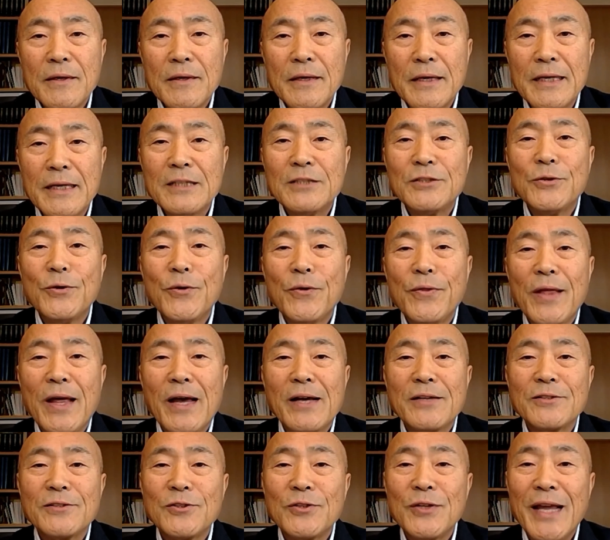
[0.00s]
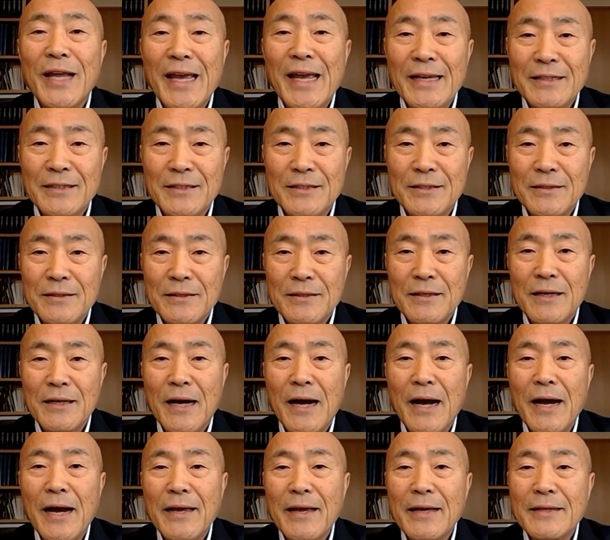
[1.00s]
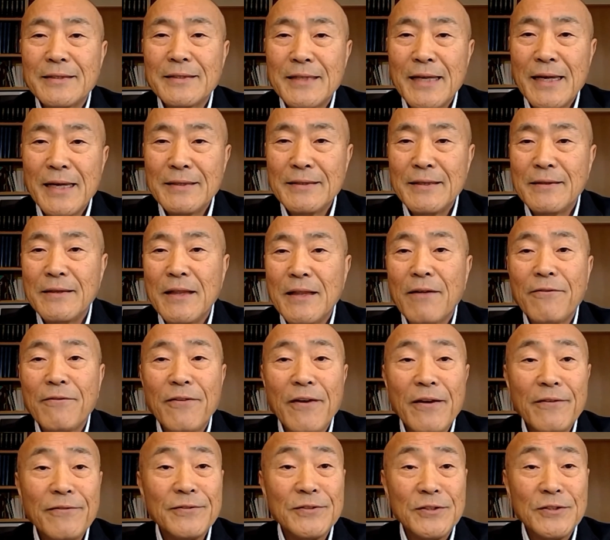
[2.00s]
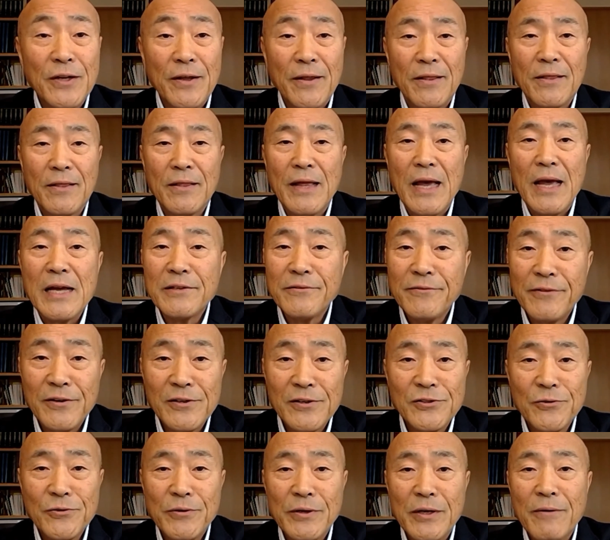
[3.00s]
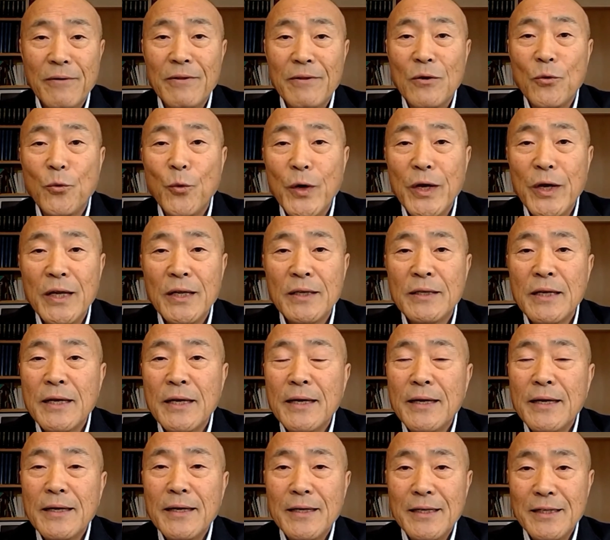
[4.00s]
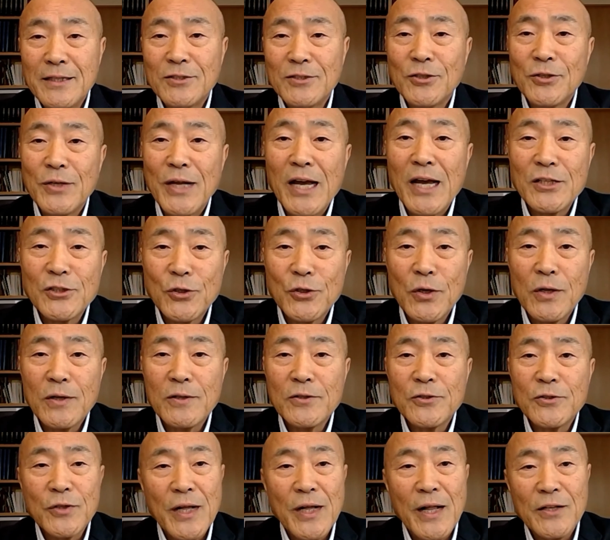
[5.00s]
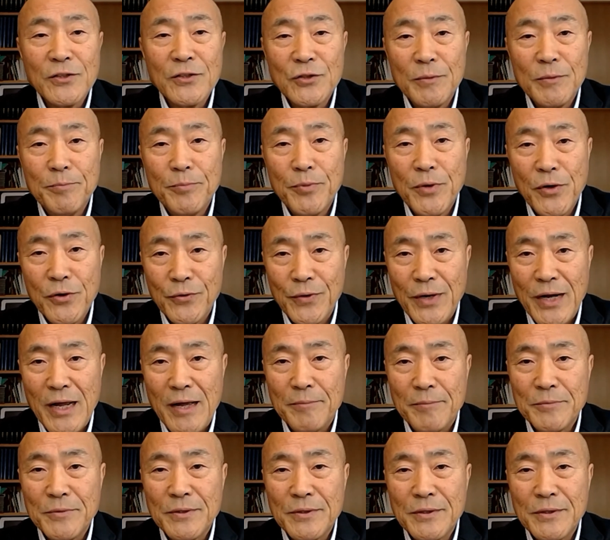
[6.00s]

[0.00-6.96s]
In 2008, I attended the 50th anniversary of the Wien International Scholarship Program.